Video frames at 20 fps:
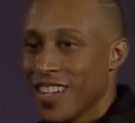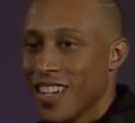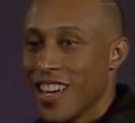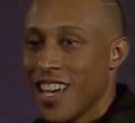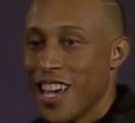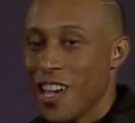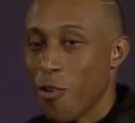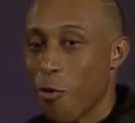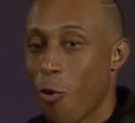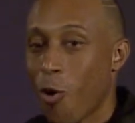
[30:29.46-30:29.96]

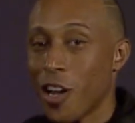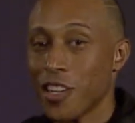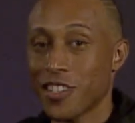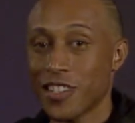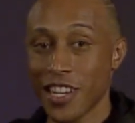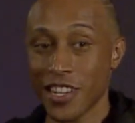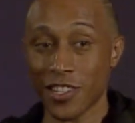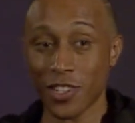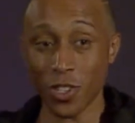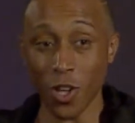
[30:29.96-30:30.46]
He wants
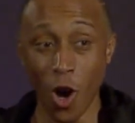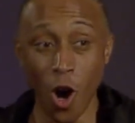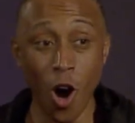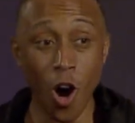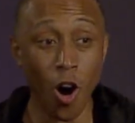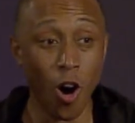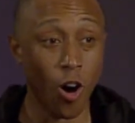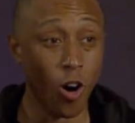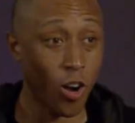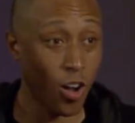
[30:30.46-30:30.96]
us
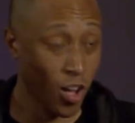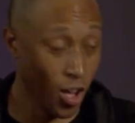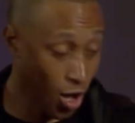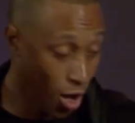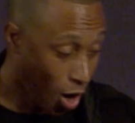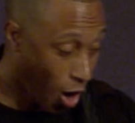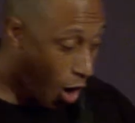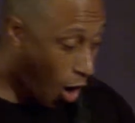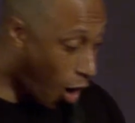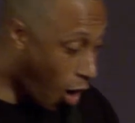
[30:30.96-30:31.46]
all
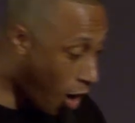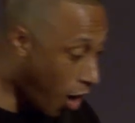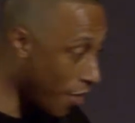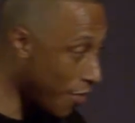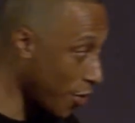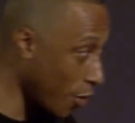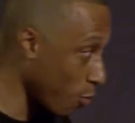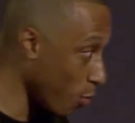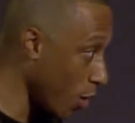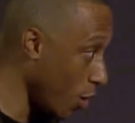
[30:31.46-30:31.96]
on
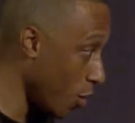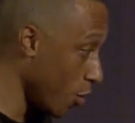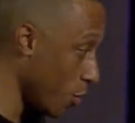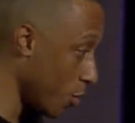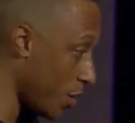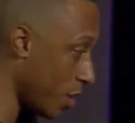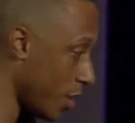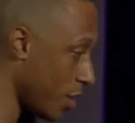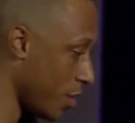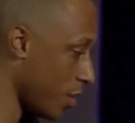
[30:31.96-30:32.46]
the road,